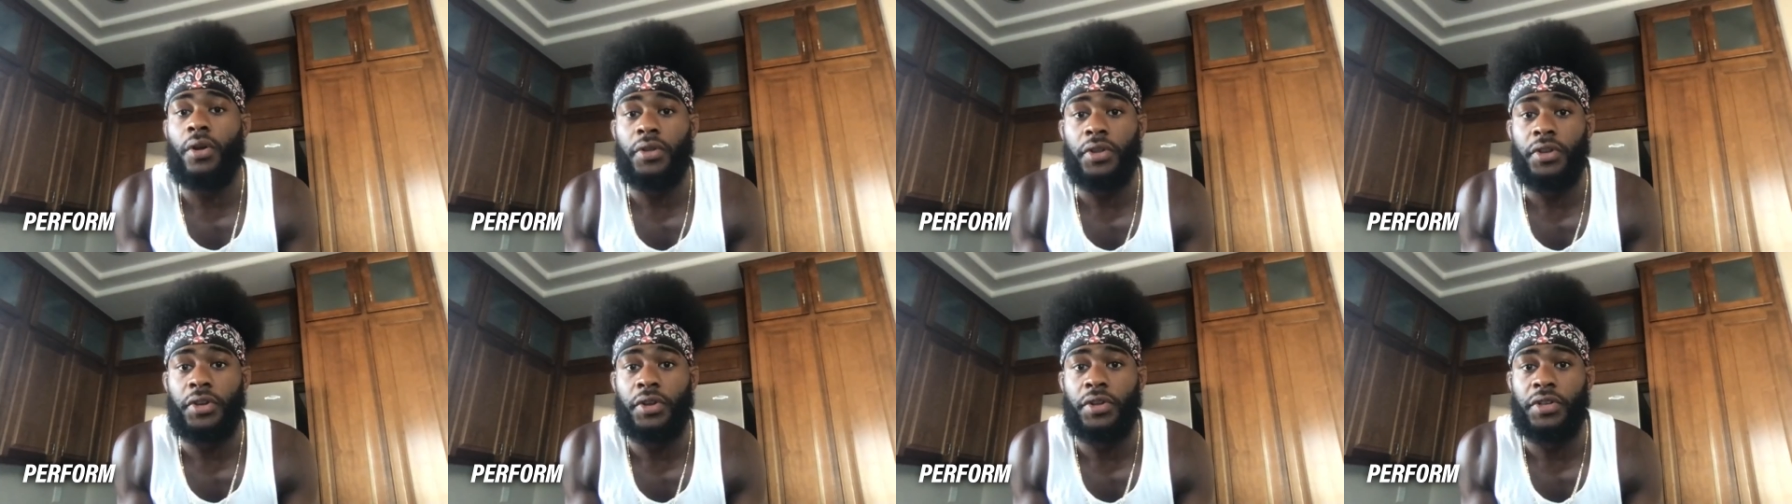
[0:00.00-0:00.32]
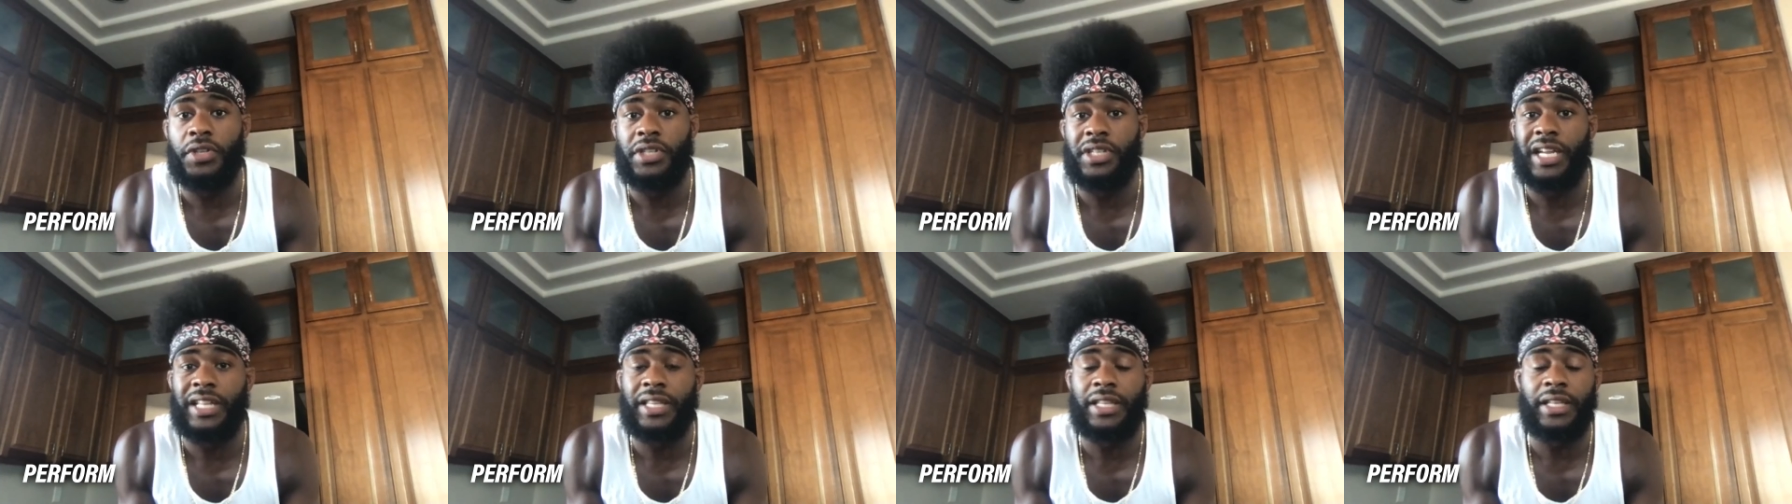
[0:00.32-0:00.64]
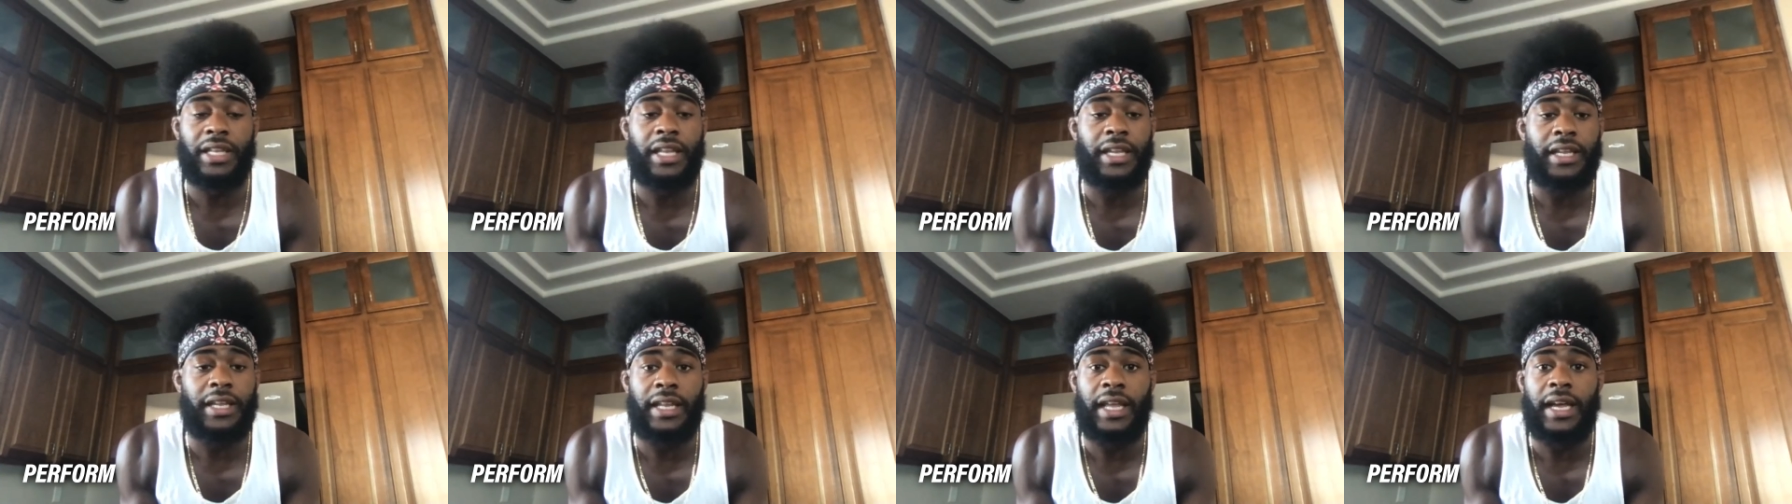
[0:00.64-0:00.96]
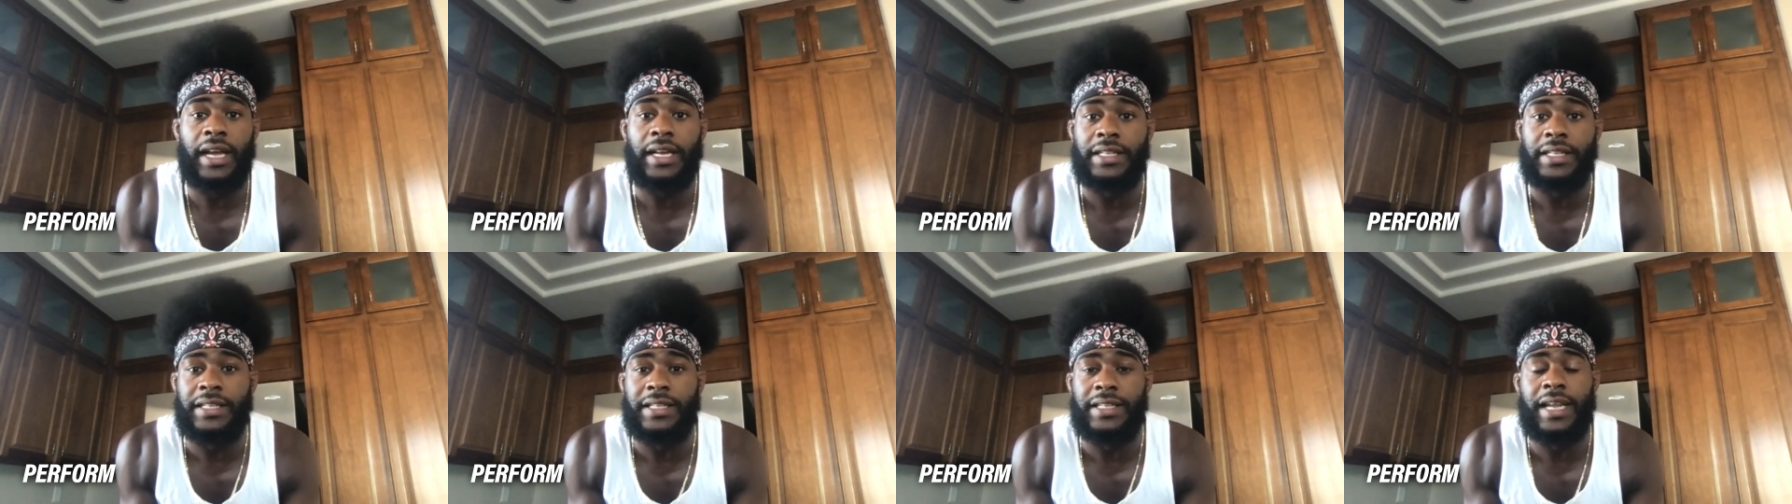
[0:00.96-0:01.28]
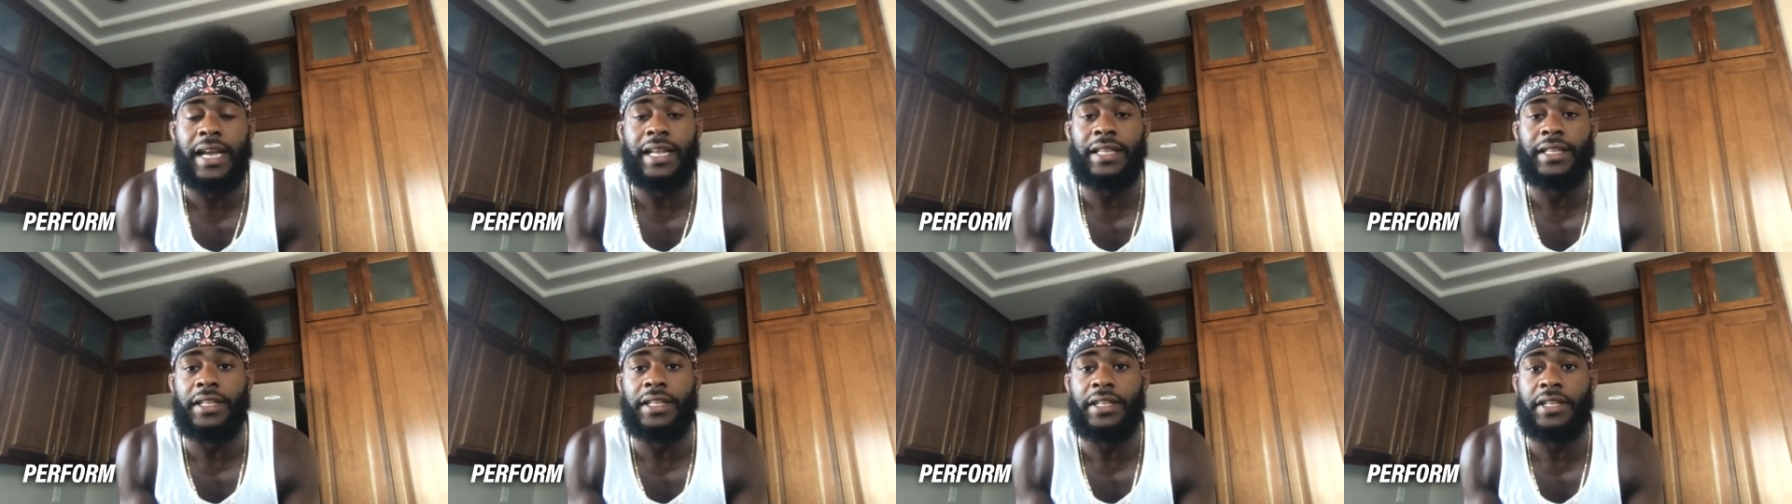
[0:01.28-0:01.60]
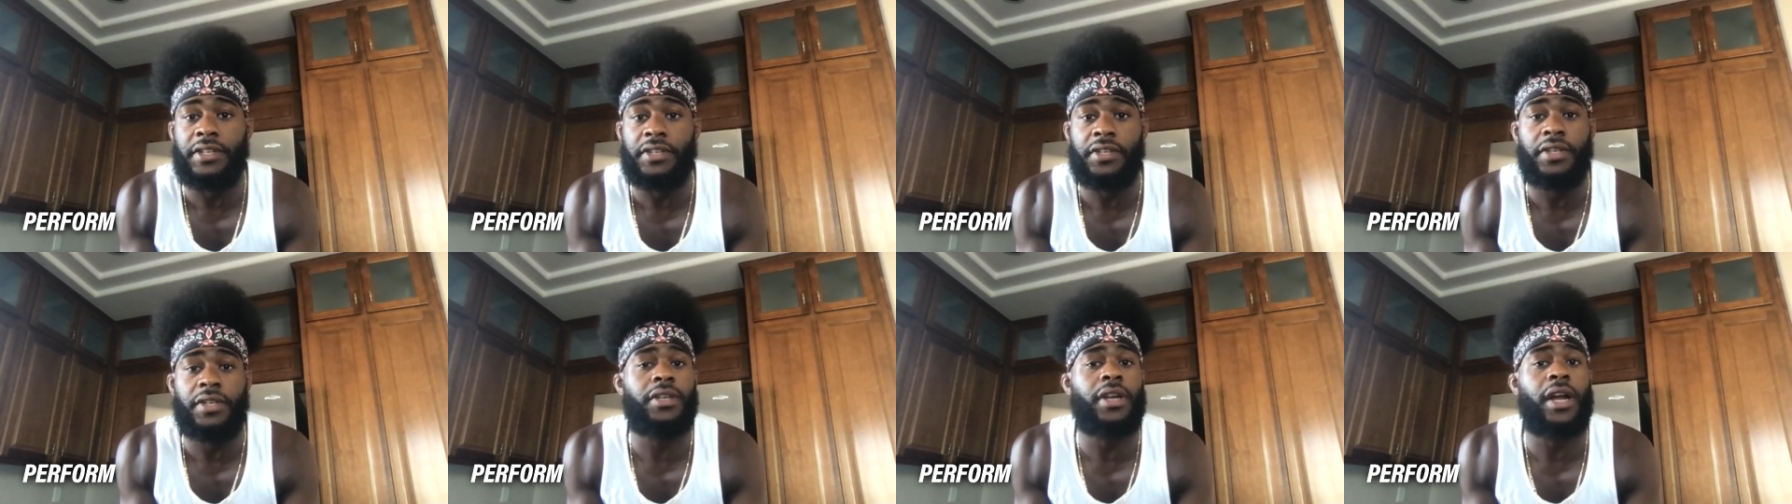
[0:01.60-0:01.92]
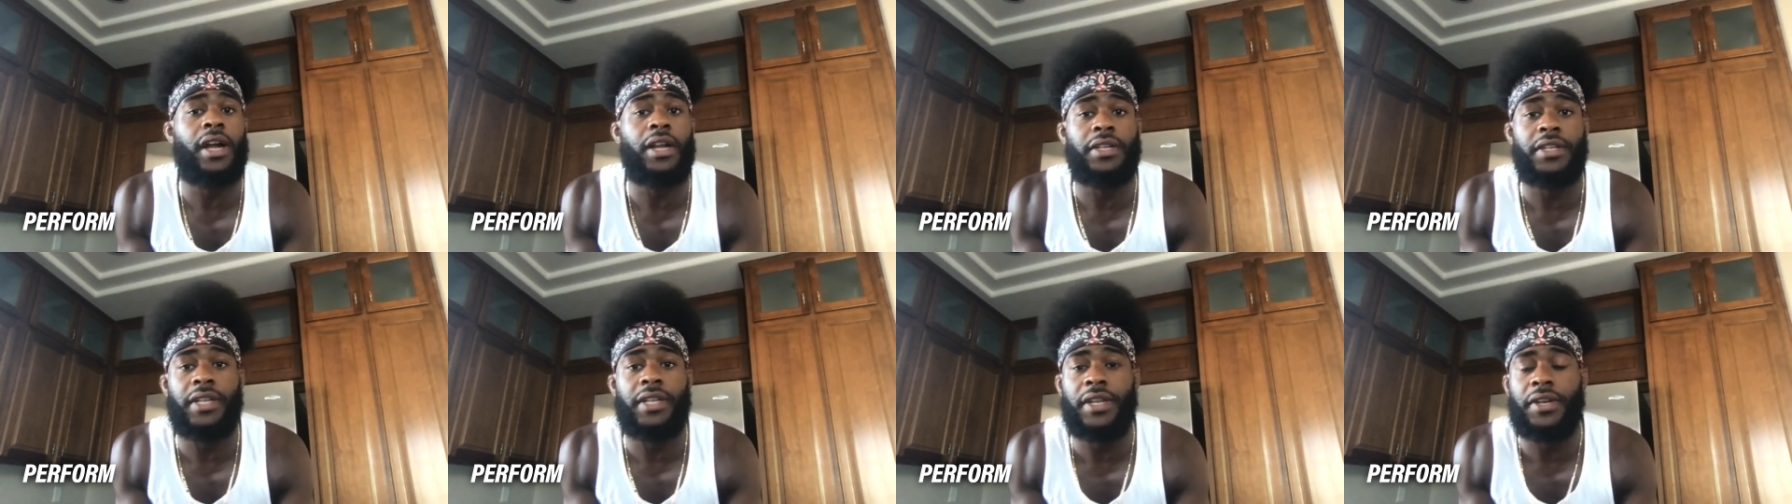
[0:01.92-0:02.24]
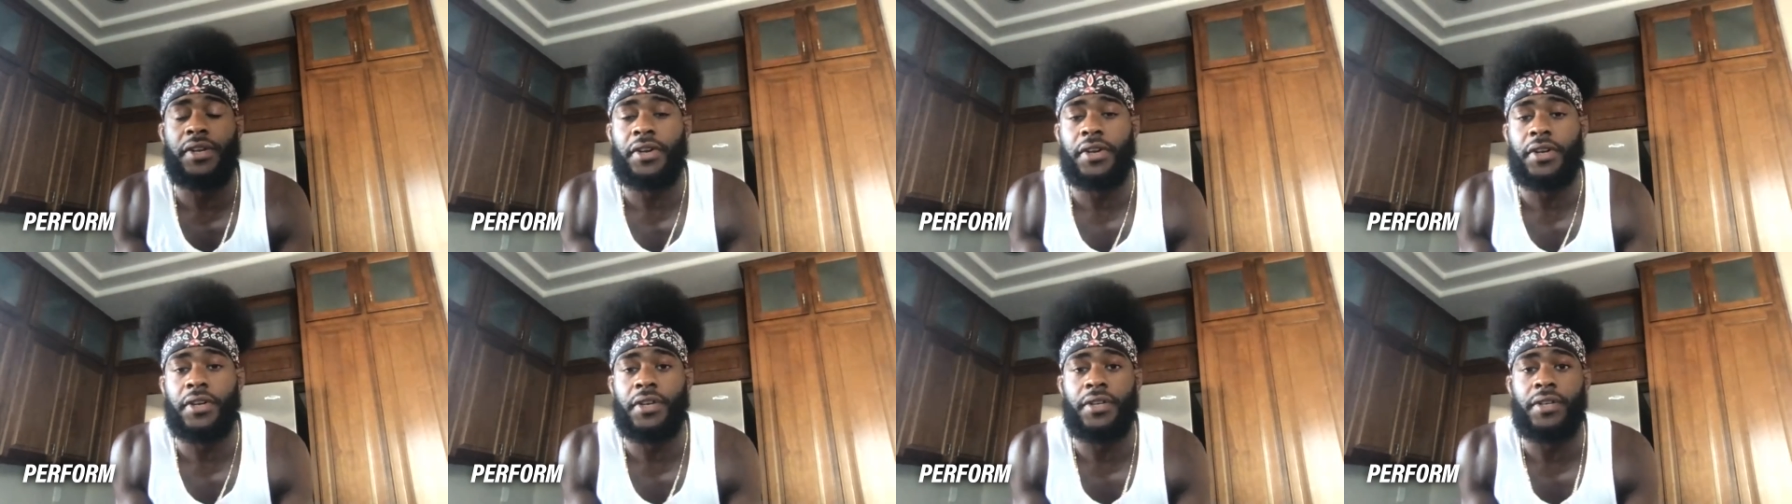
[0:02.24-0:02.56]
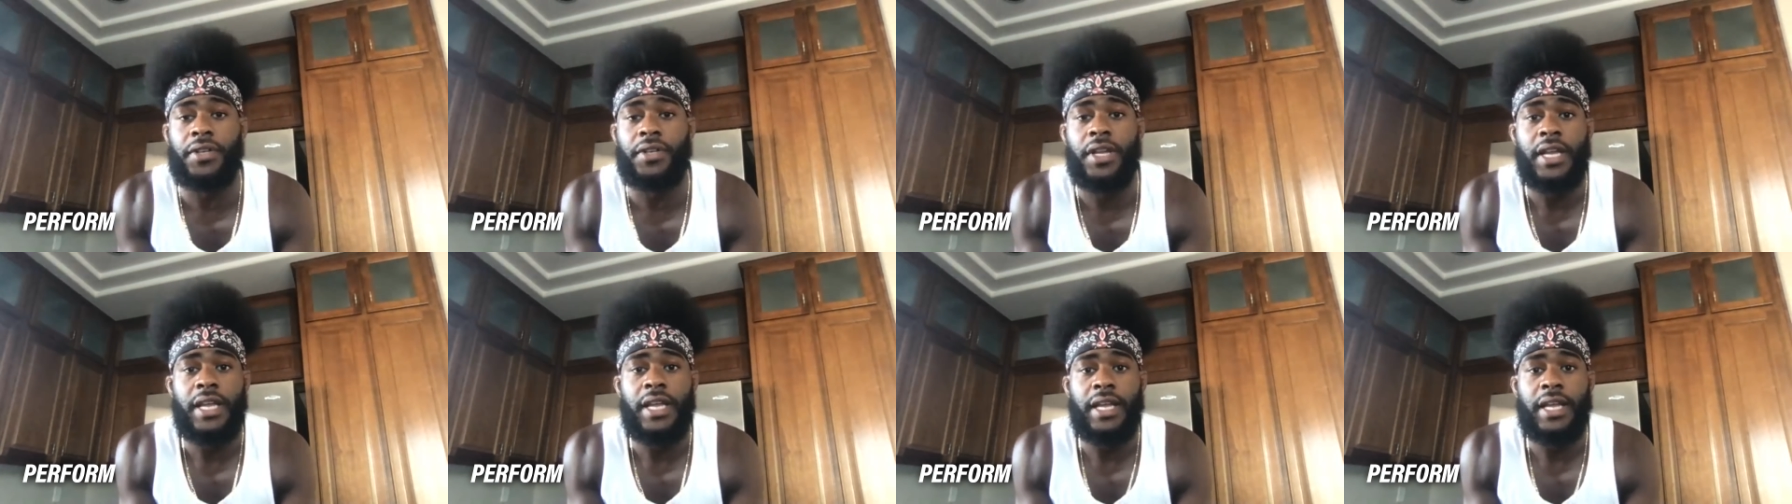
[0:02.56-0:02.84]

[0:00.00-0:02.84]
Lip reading: He's got the leg locks, he's got the John Danaher